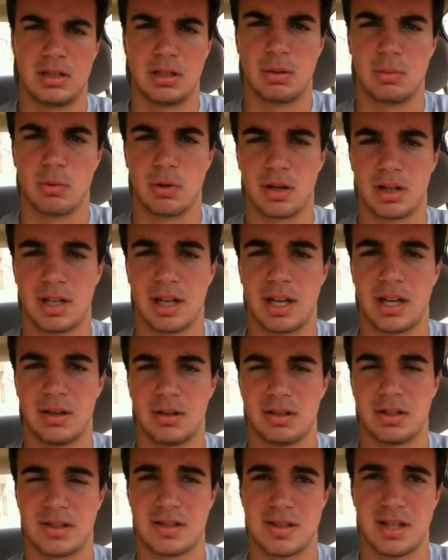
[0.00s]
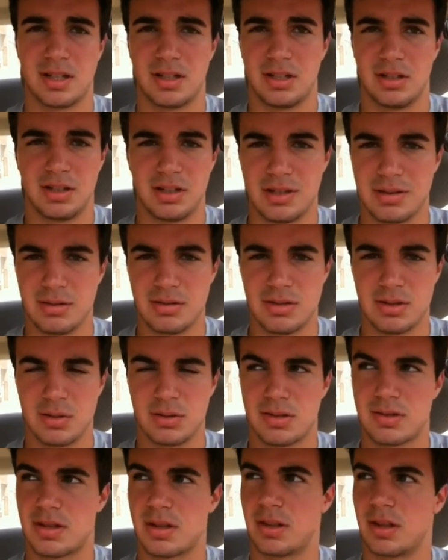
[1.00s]
to work out and excited to use
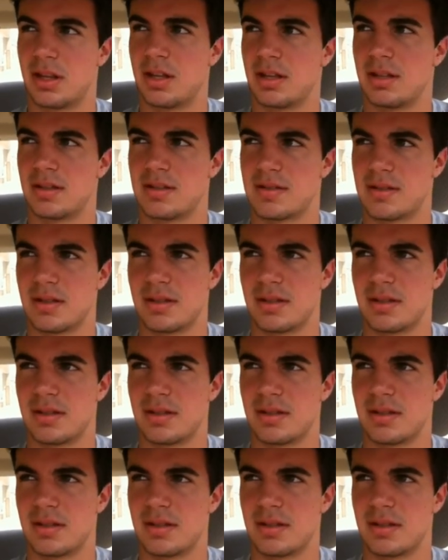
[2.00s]
new things.